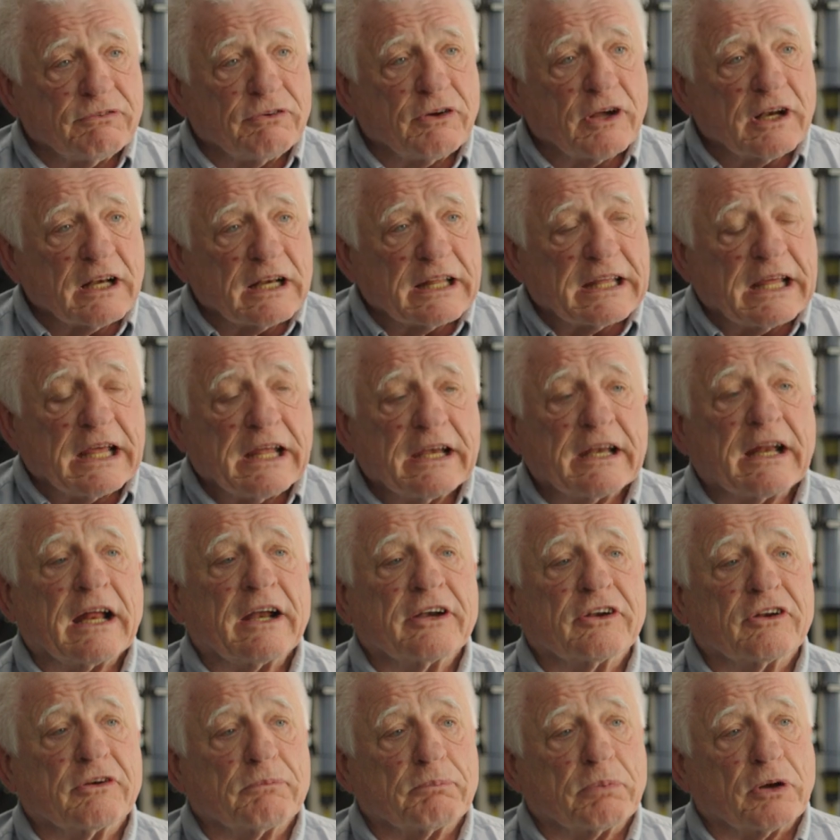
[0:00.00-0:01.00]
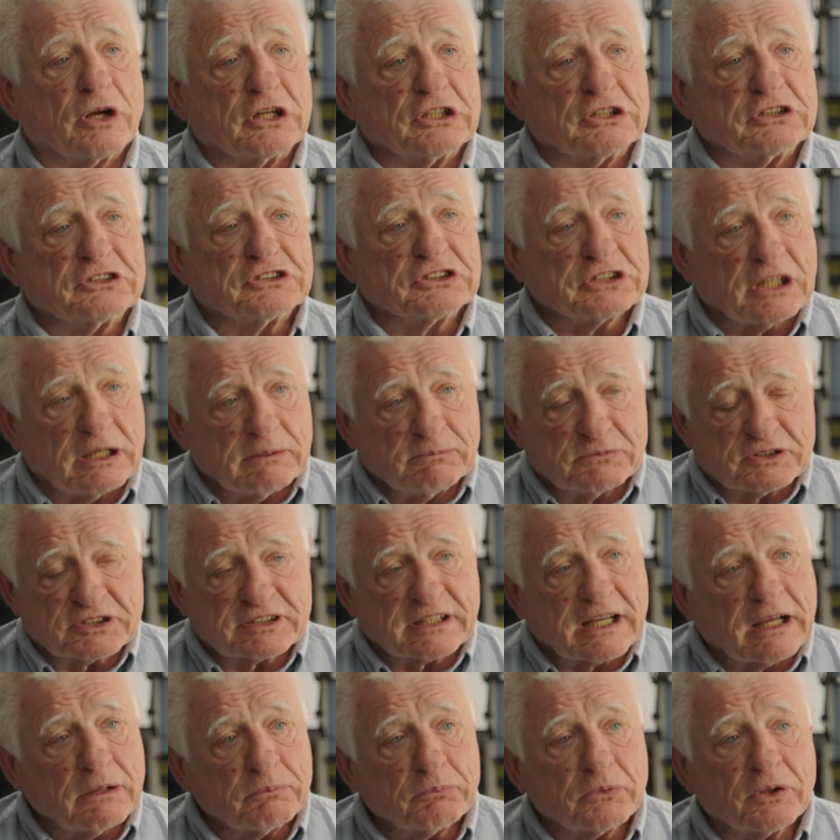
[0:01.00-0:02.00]
finally headhunted by James
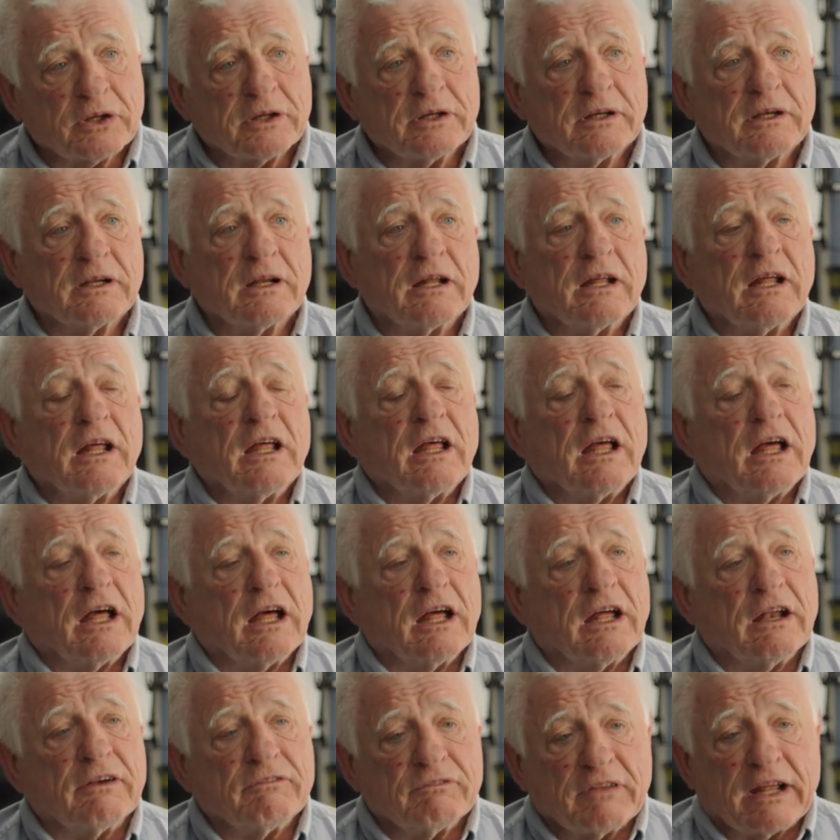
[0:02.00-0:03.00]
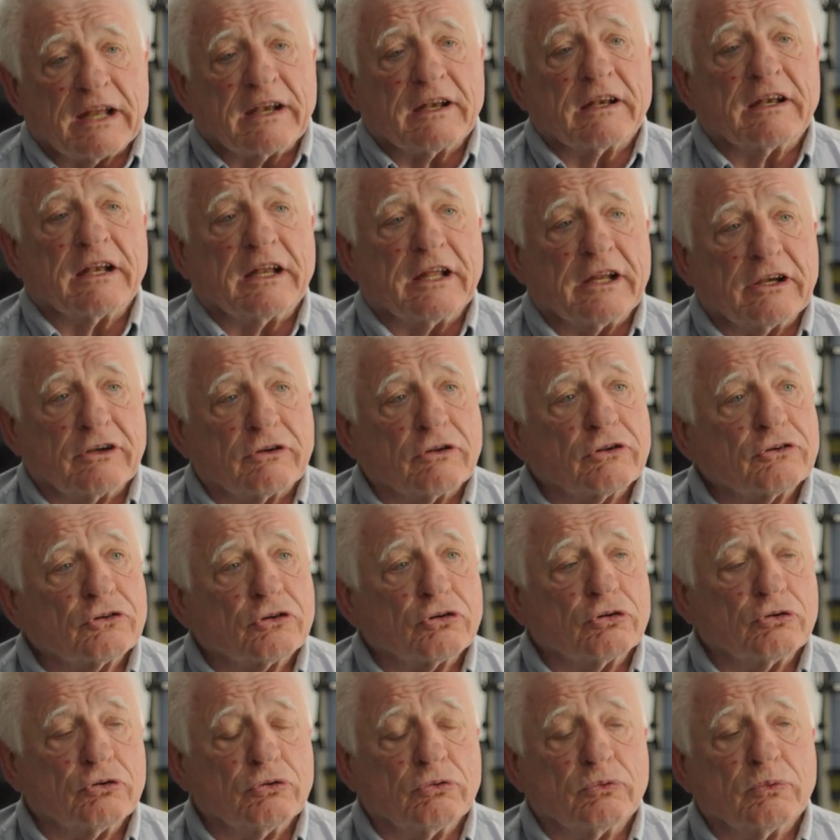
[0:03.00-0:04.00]
Cameron, and that led
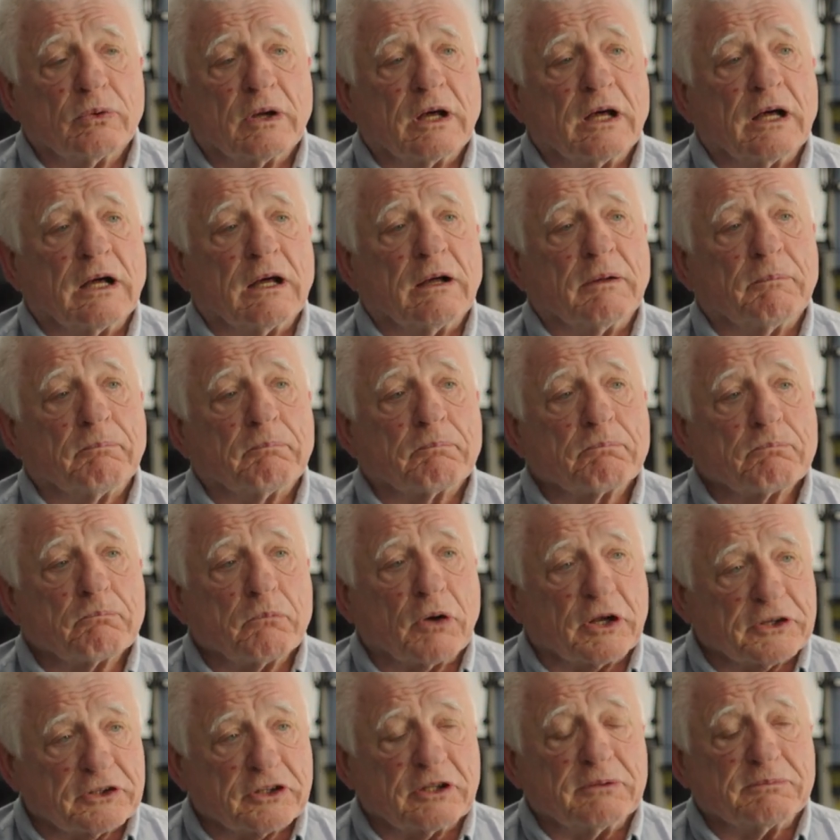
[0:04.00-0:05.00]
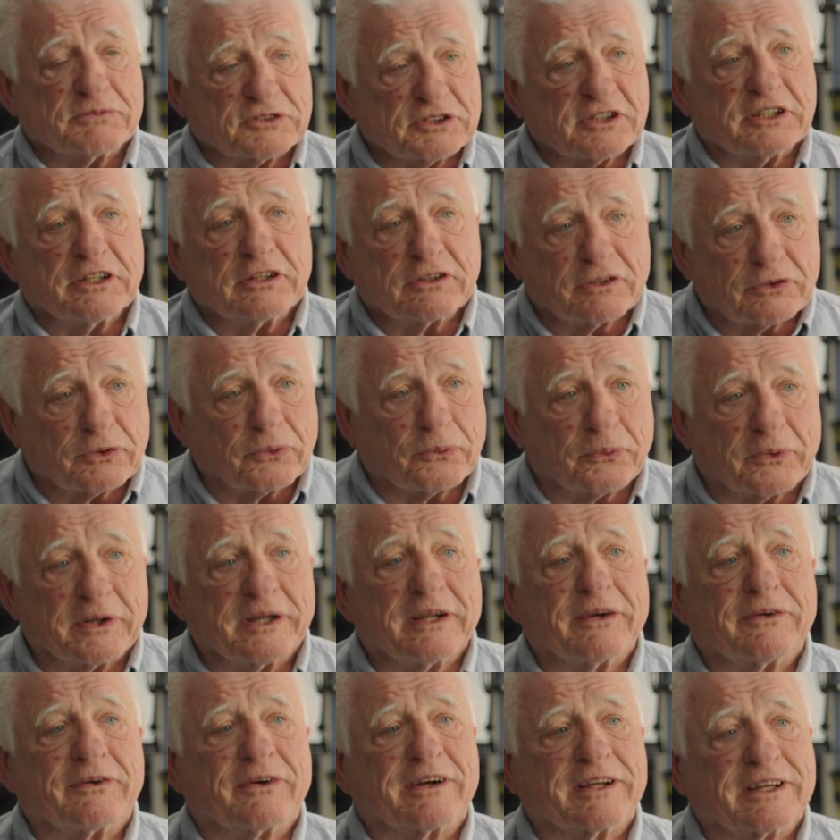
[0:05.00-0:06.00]
to um, my deep sea
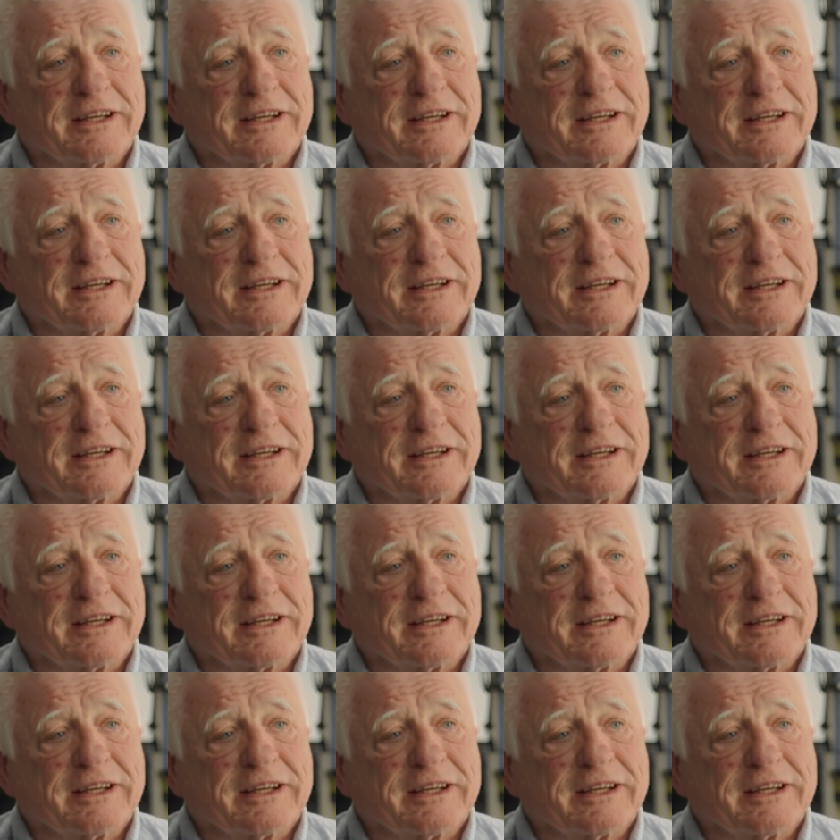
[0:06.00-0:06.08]
career, I